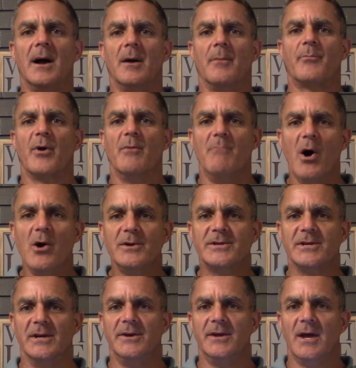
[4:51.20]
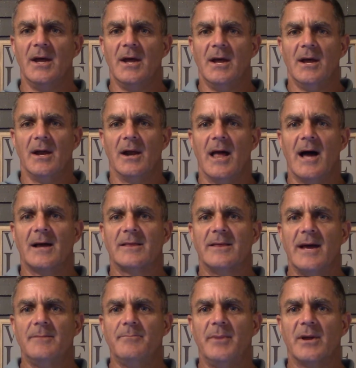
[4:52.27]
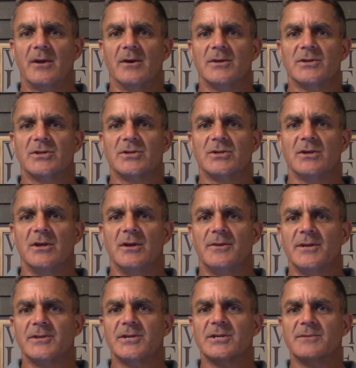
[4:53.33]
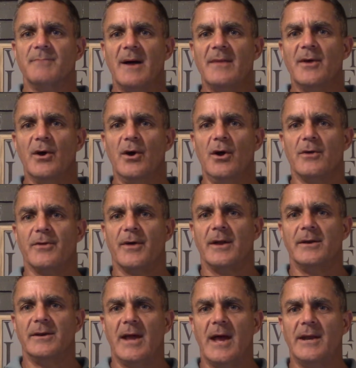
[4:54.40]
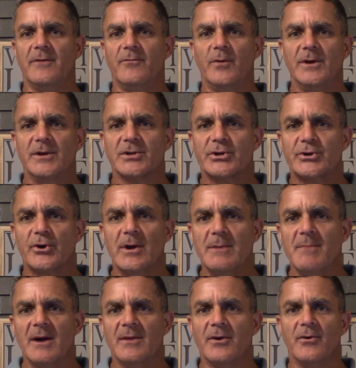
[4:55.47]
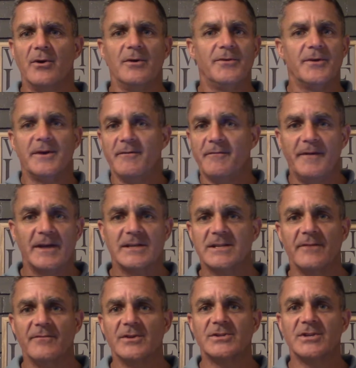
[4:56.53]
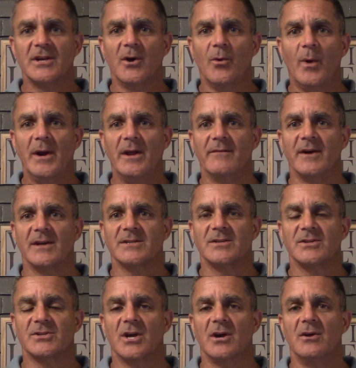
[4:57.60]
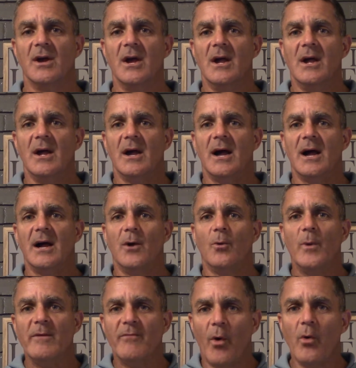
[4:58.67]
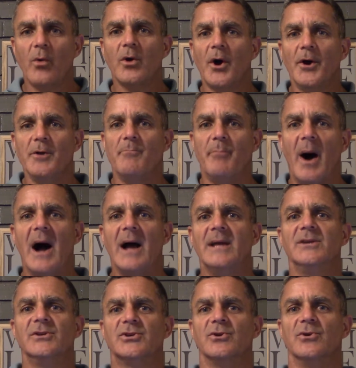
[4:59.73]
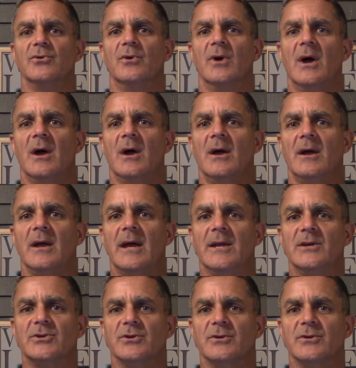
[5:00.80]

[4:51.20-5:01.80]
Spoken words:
promoted like that because this is Mother Earth. And if we destroy Mother Earth, it affects every single one of us. And so we've all got to buy into into